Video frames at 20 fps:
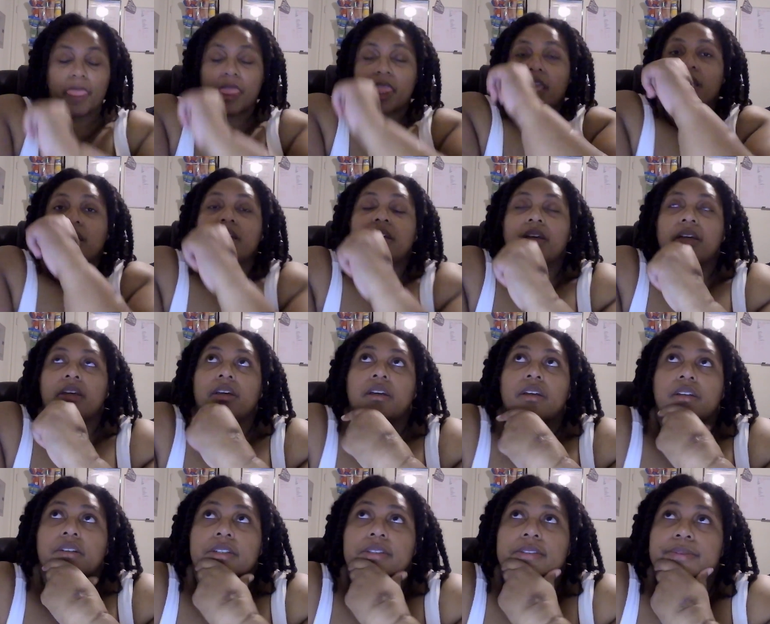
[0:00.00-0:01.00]

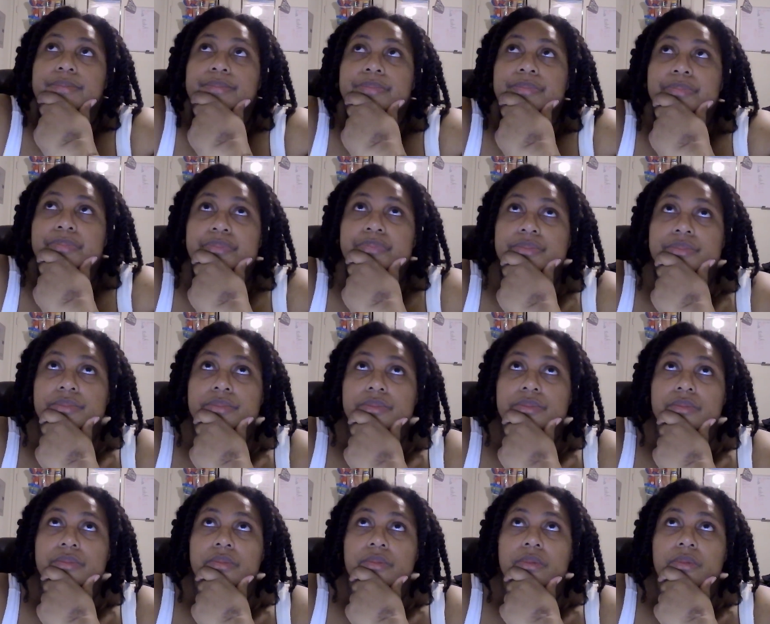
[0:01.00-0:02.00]

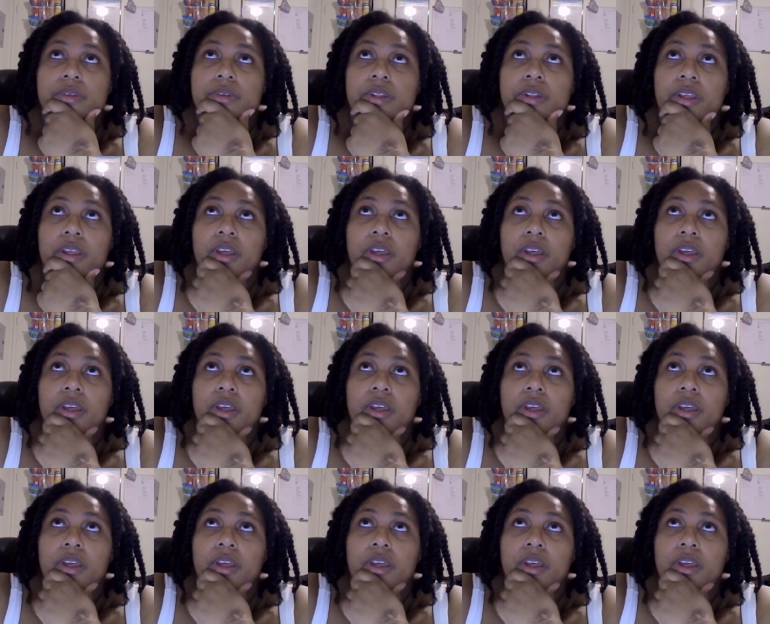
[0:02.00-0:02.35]
Nobody speaks.